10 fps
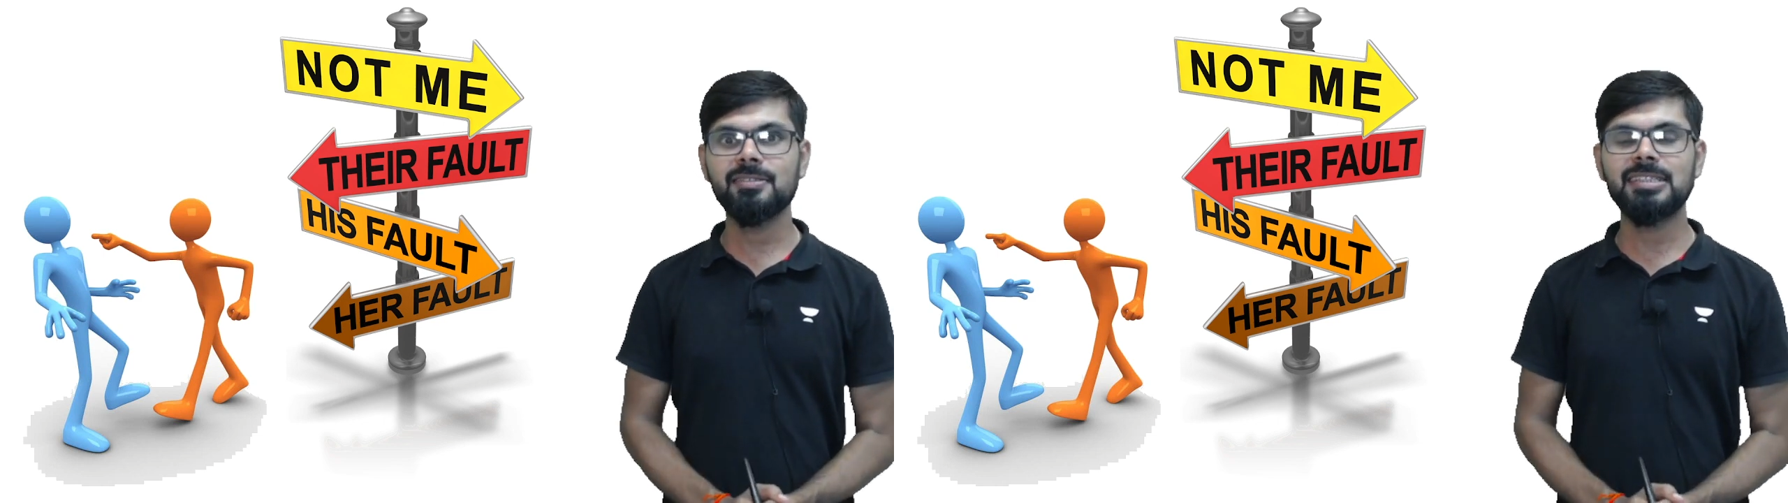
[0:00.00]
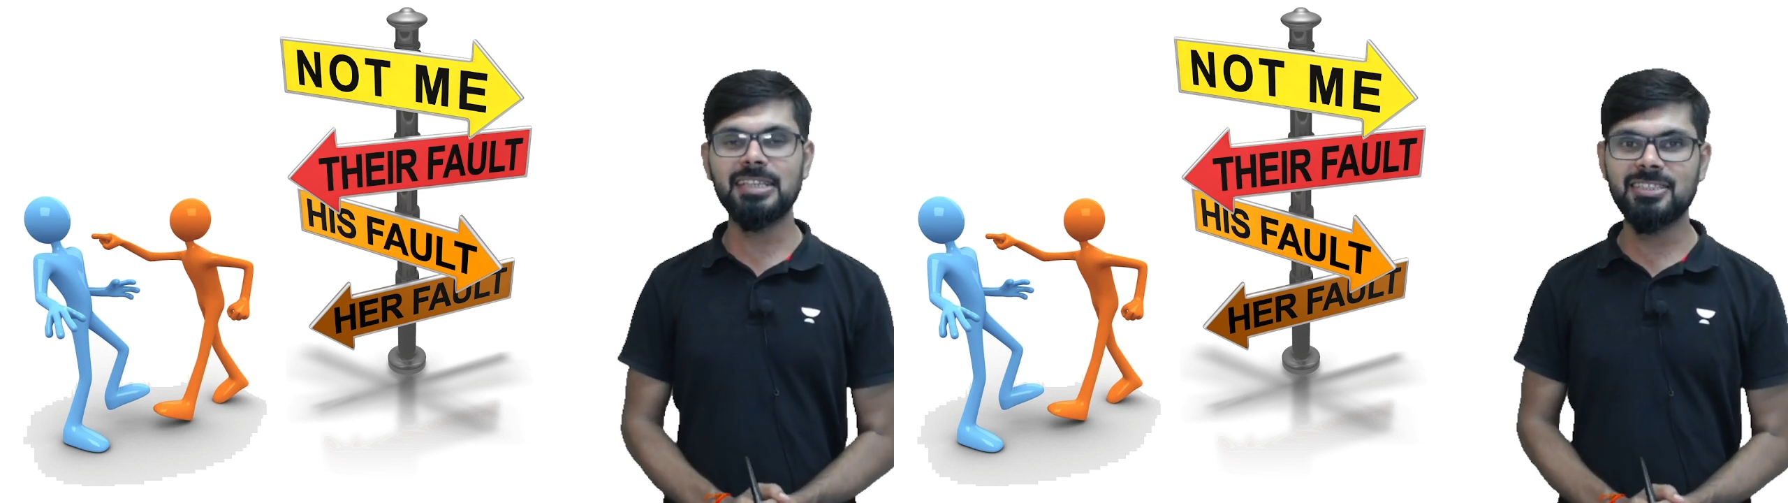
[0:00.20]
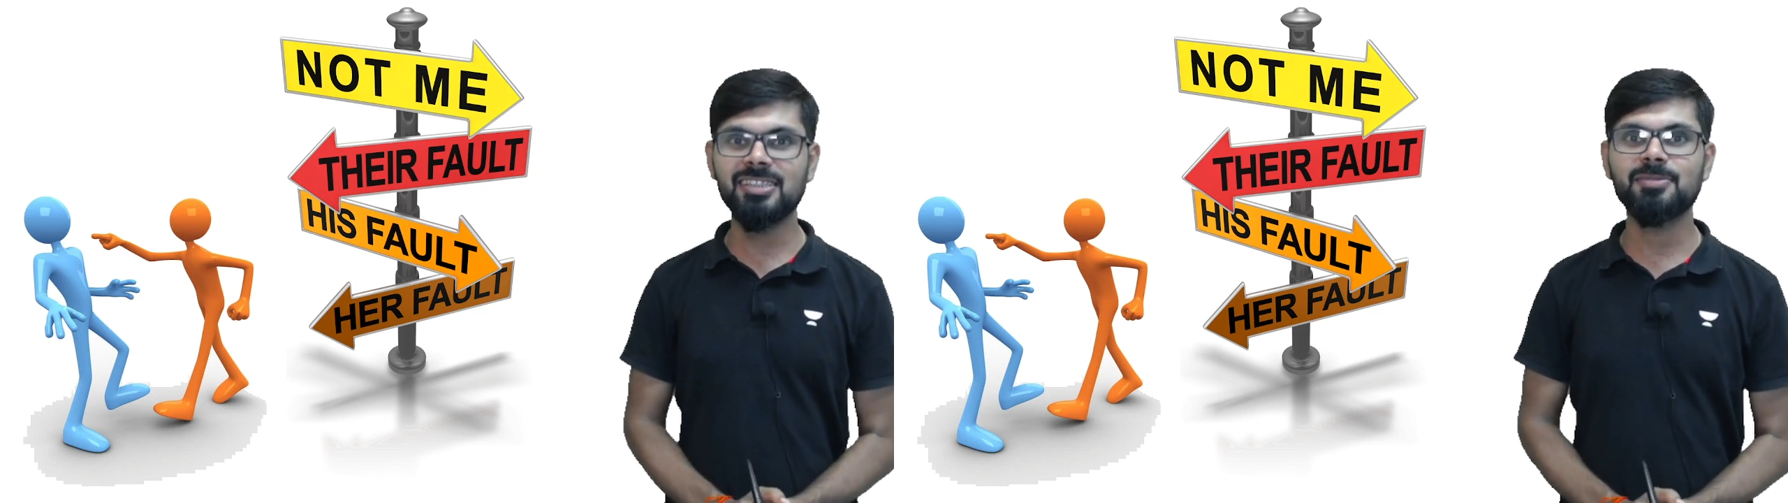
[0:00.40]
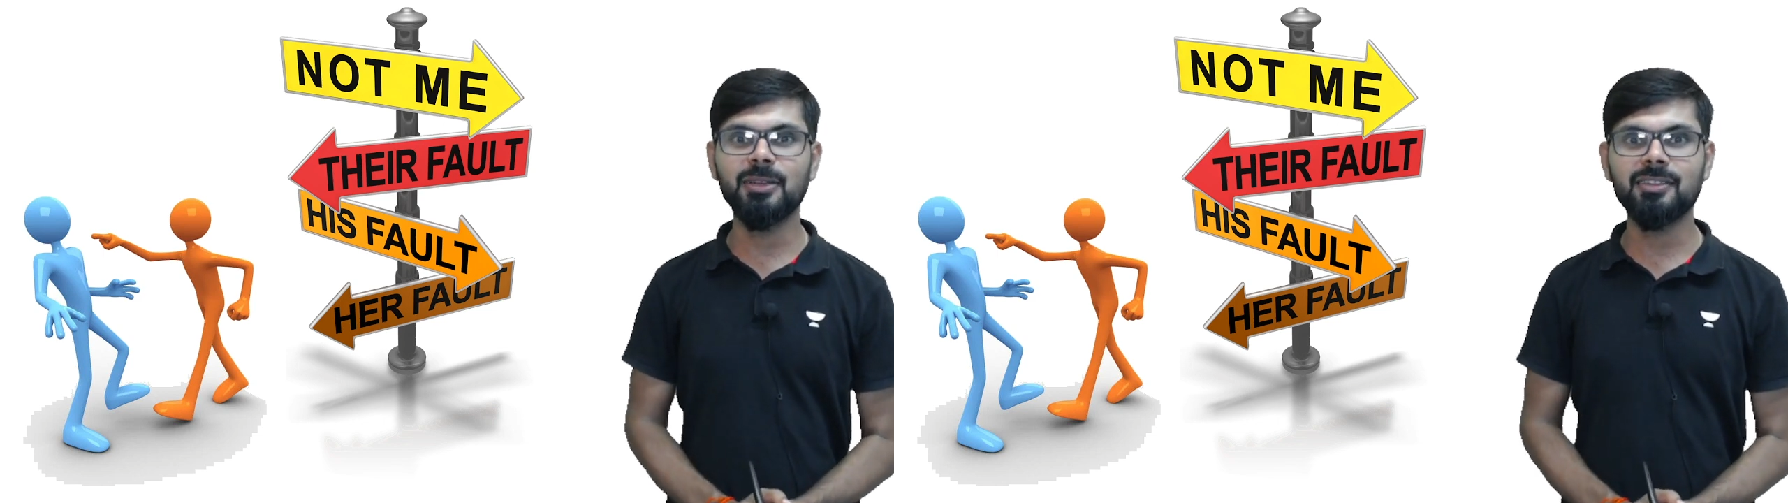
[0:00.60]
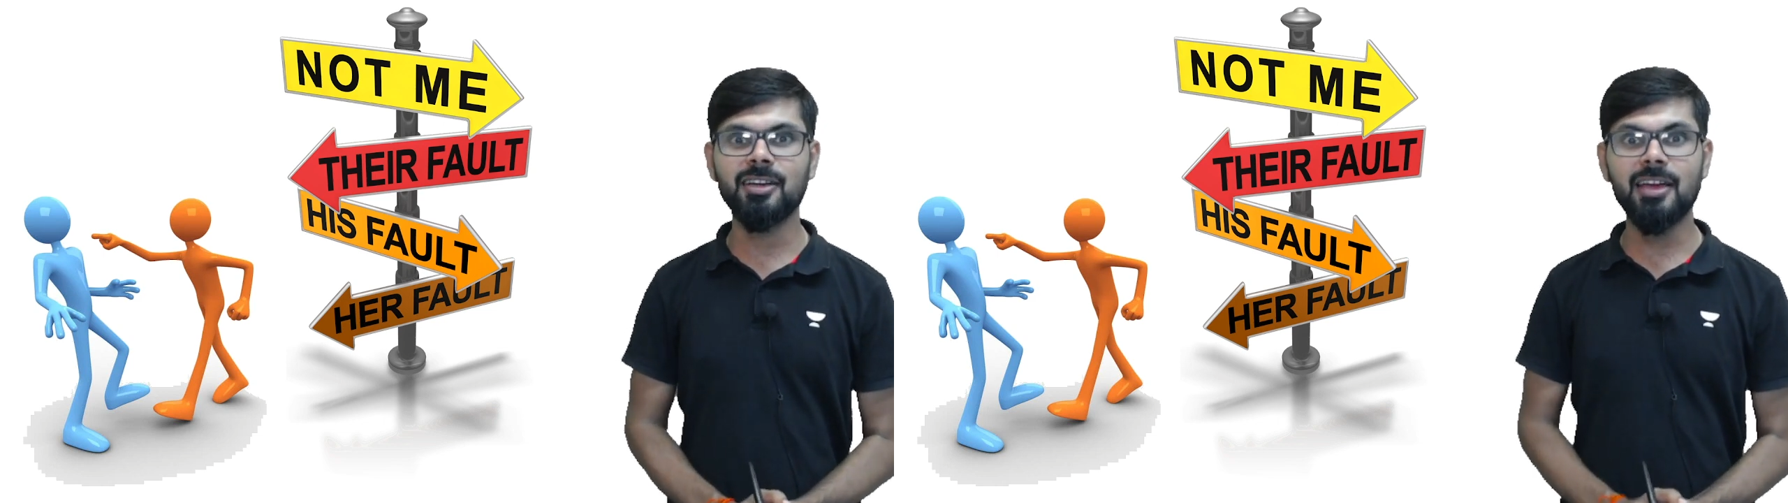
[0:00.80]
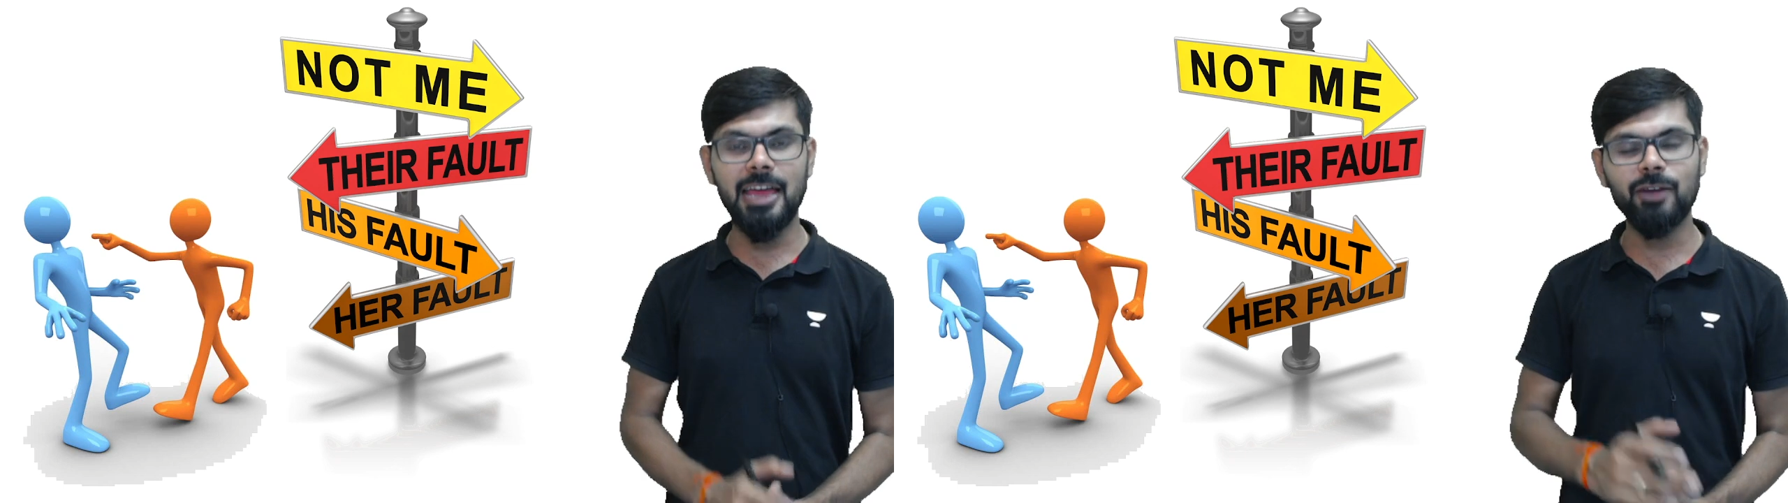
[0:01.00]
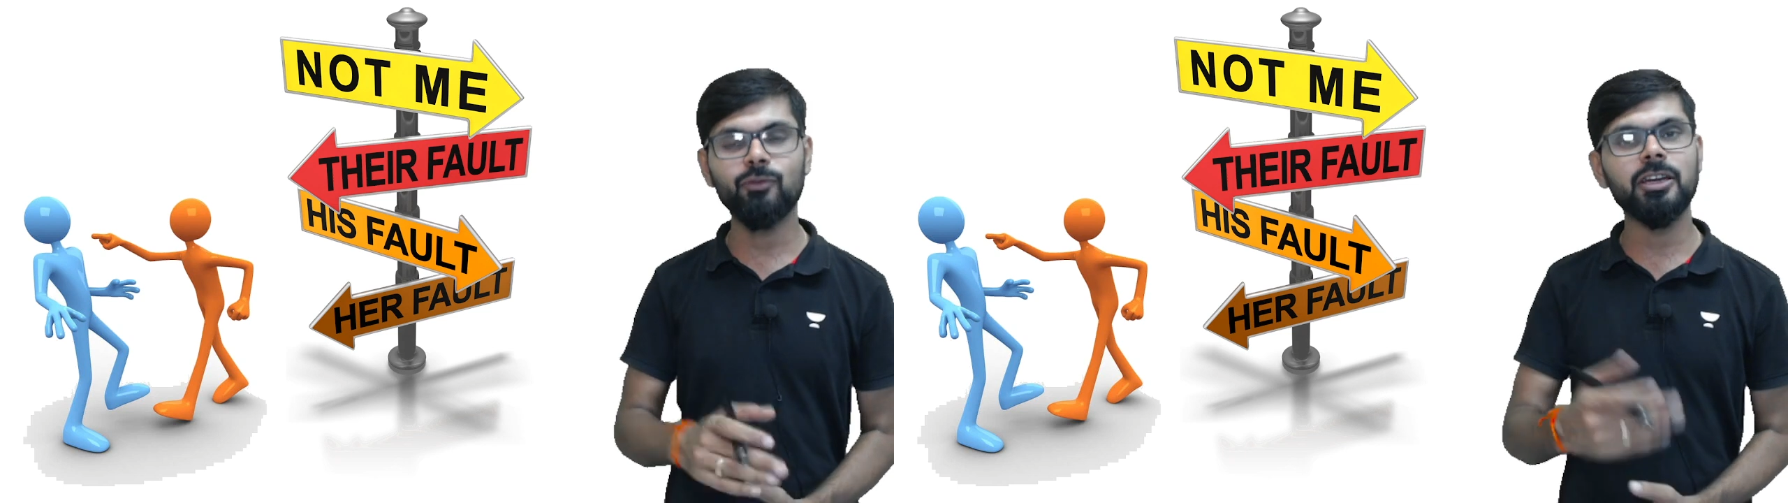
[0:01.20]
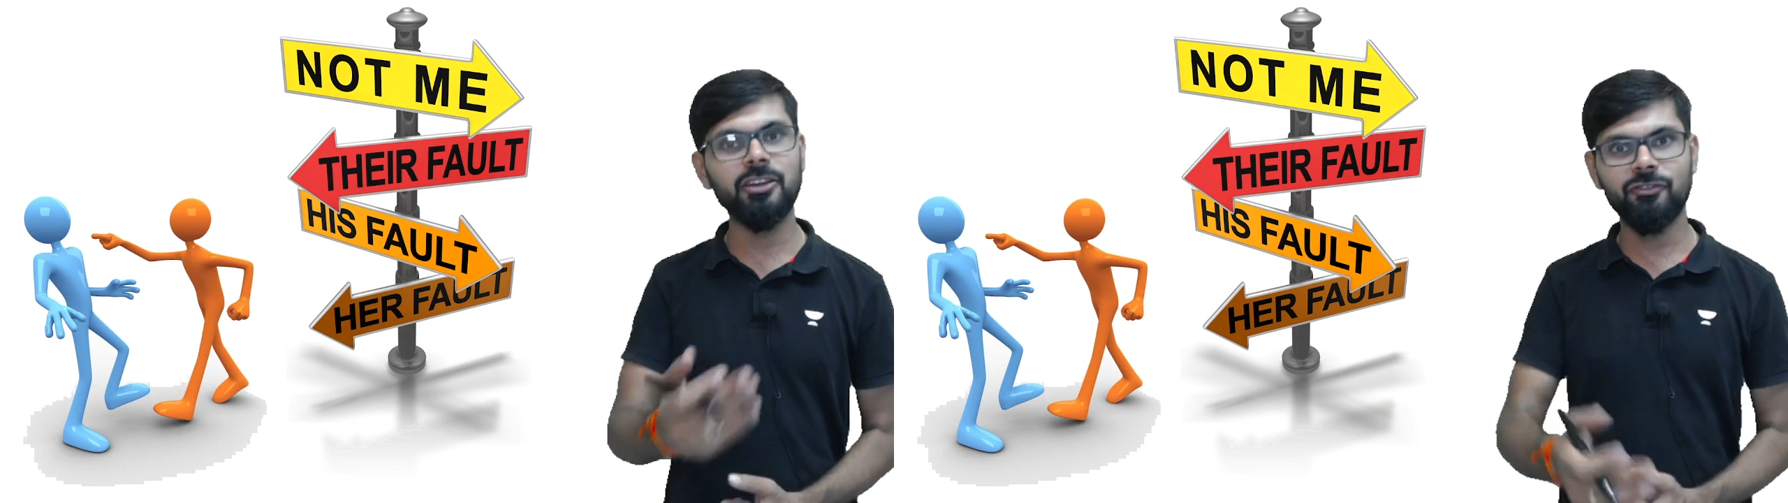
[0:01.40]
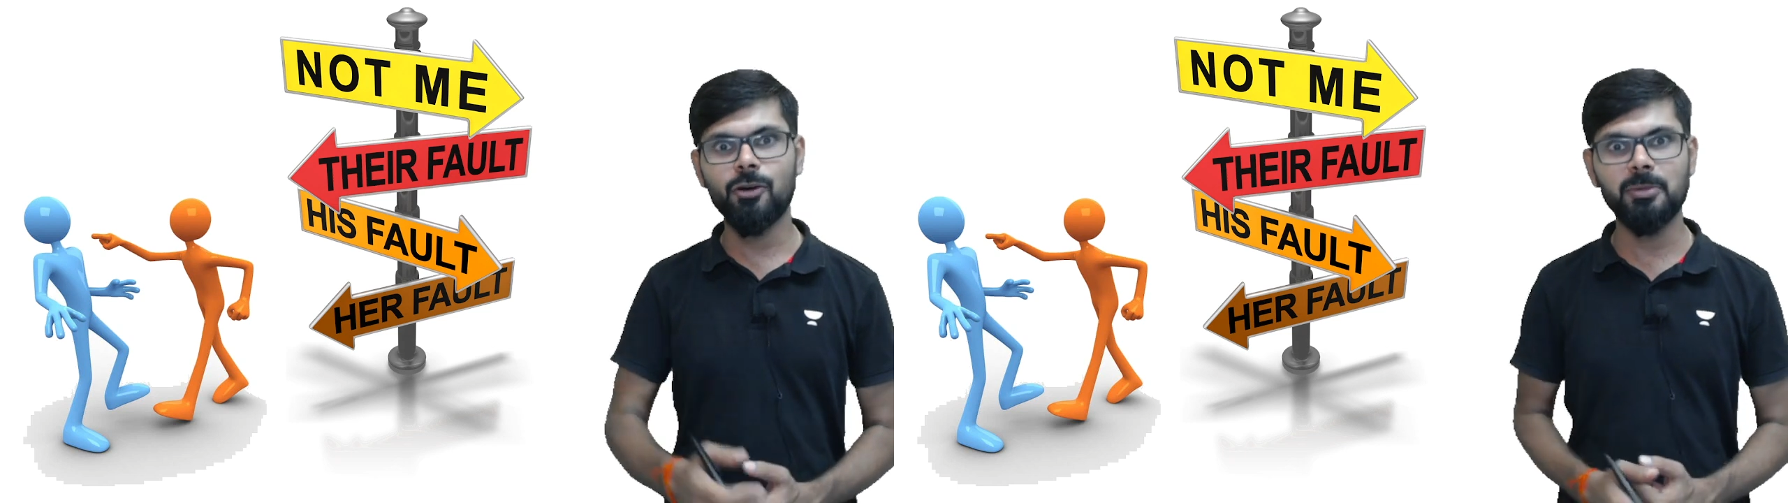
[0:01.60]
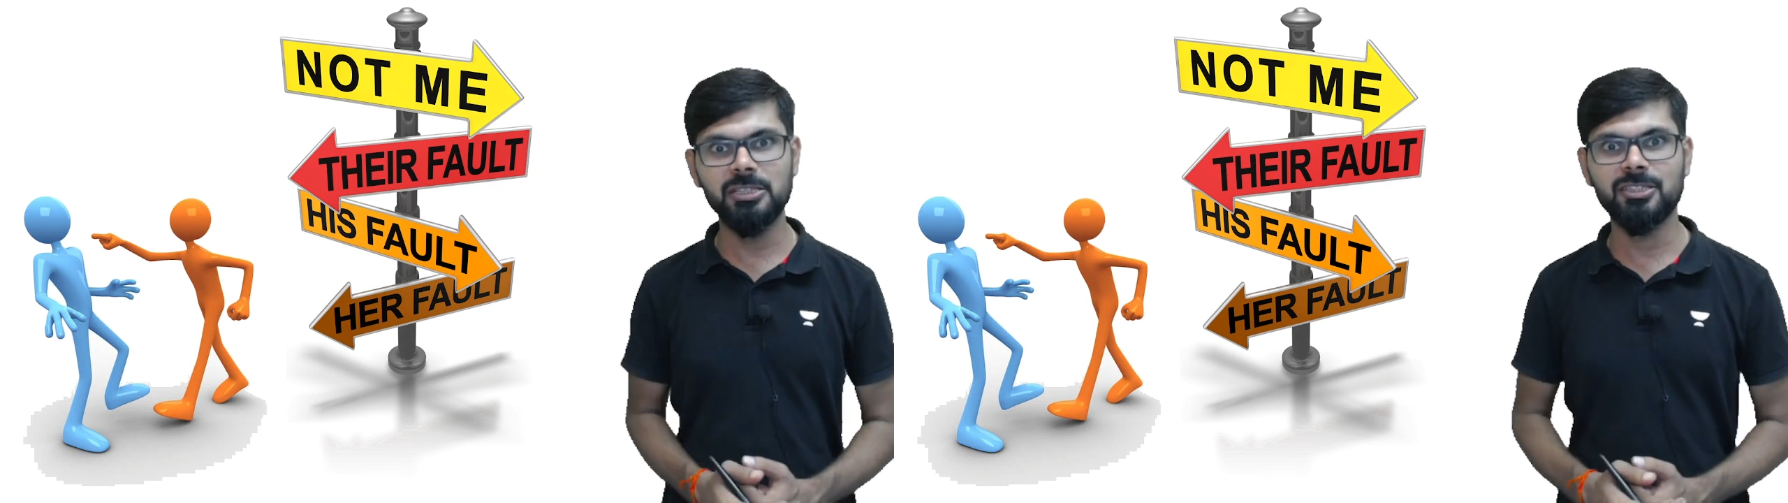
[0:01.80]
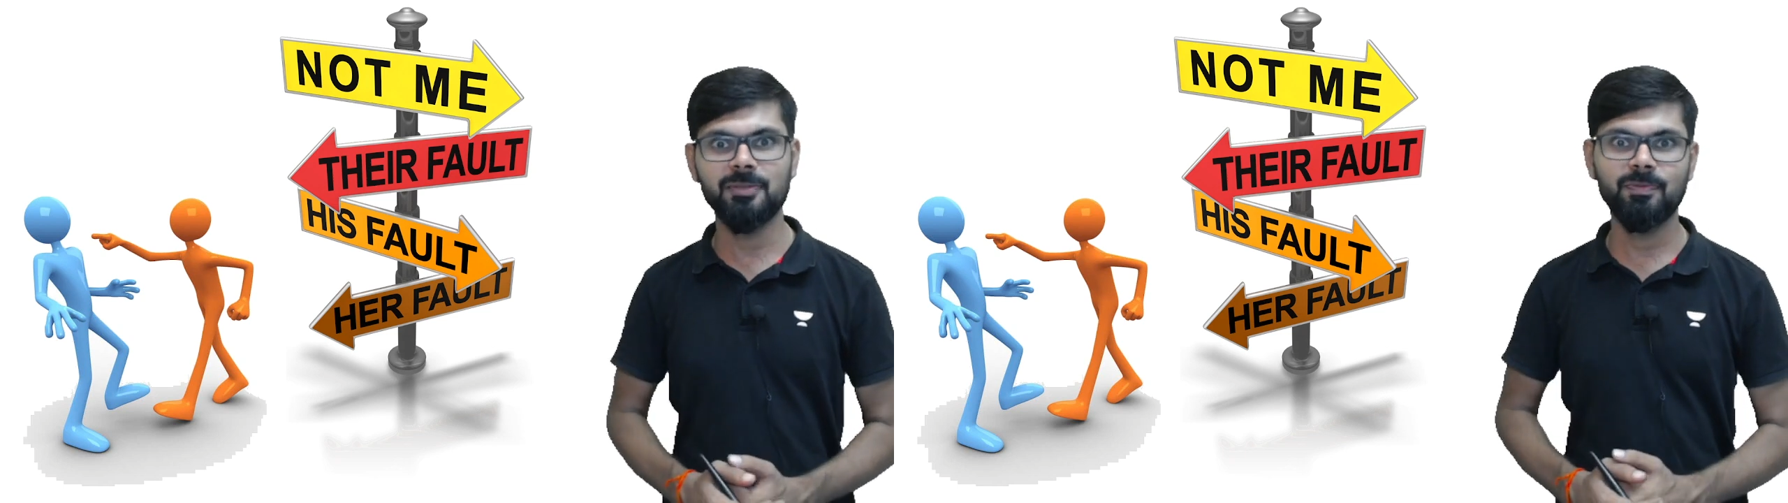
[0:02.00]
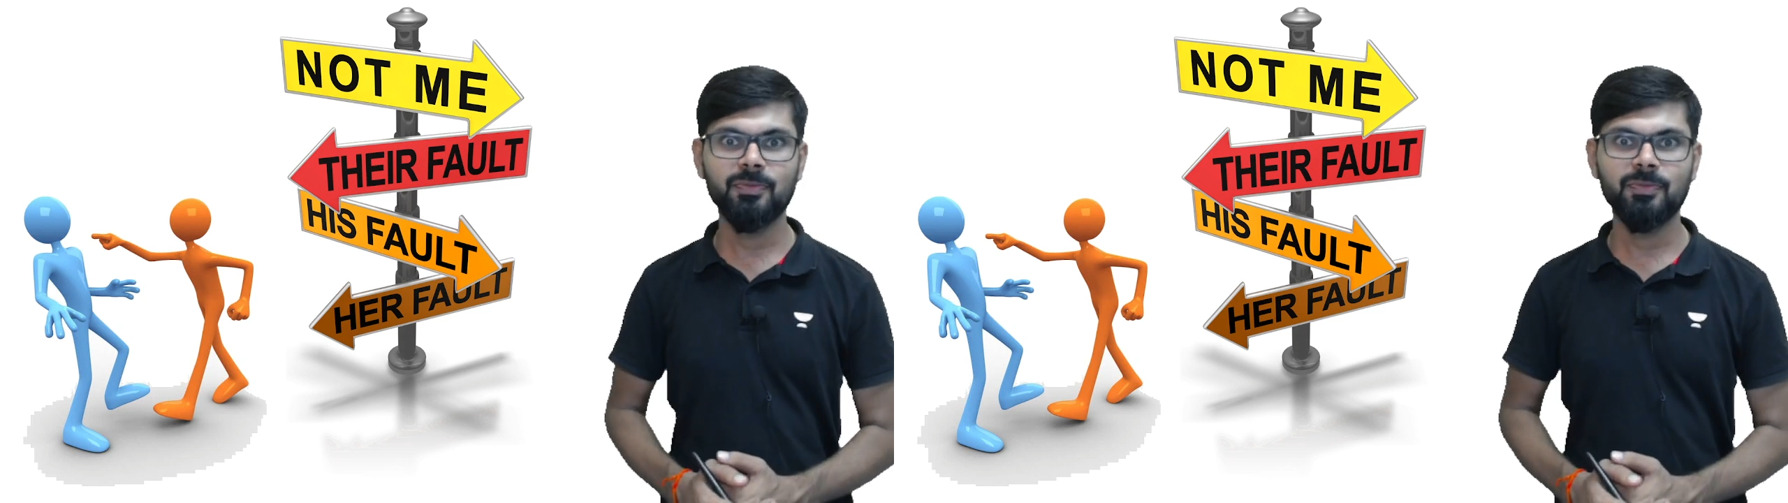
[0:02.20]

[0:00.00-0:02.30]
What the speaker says: success mantra and one information.